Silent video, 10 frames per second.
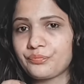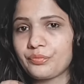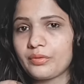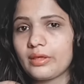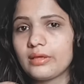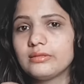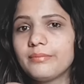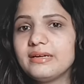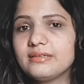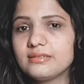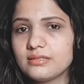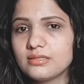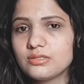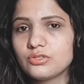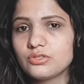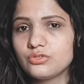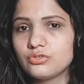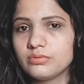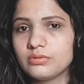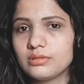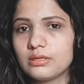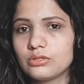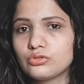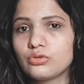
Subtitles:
the maintenance job. So